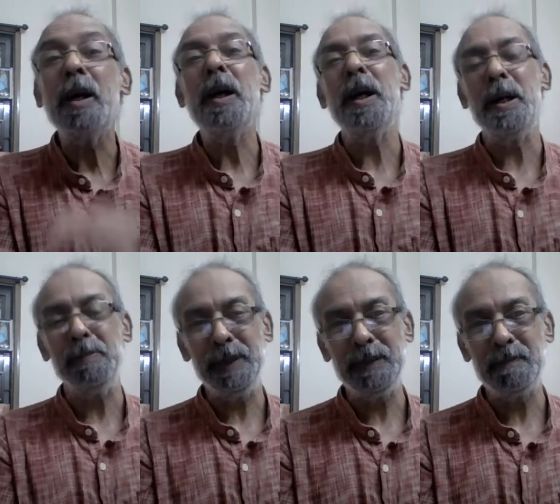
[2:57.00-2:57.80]

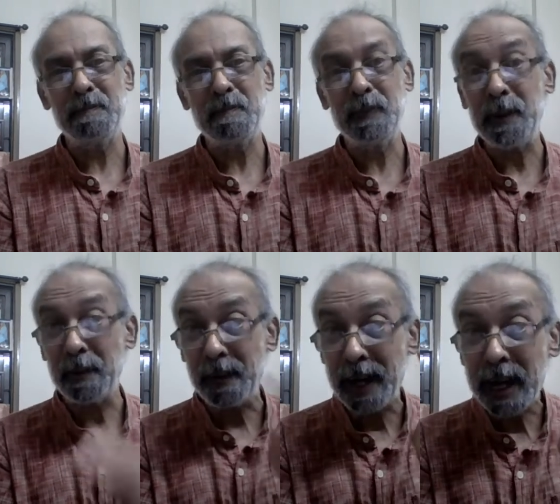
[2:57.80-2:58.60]

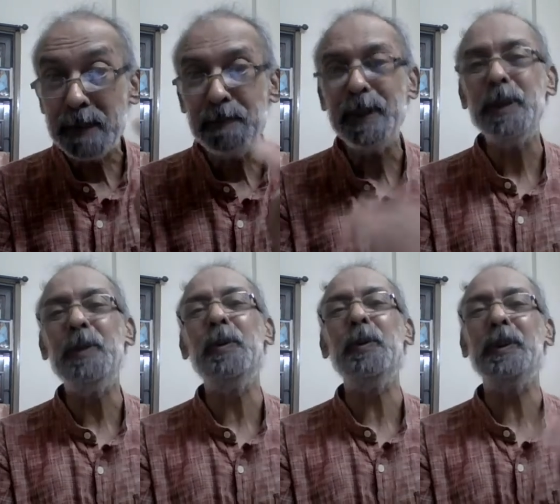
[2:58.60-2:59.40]
ripe
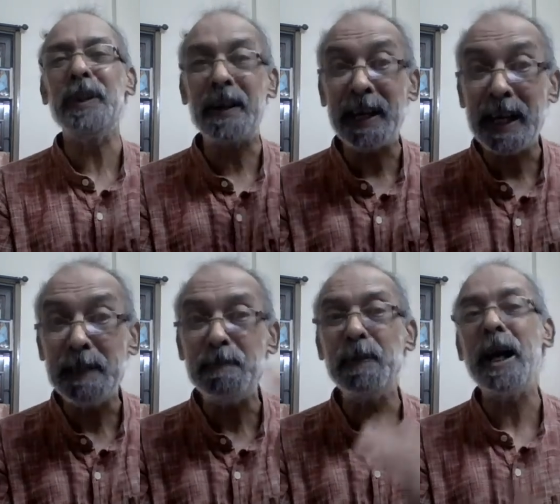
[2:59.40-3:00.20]
ego, the
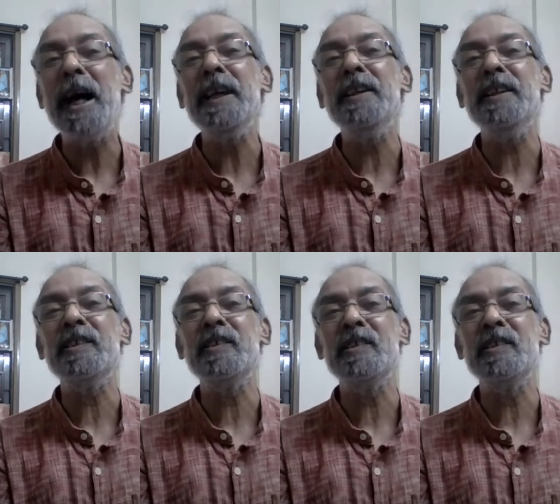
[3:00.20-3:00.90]
ripe I-ness.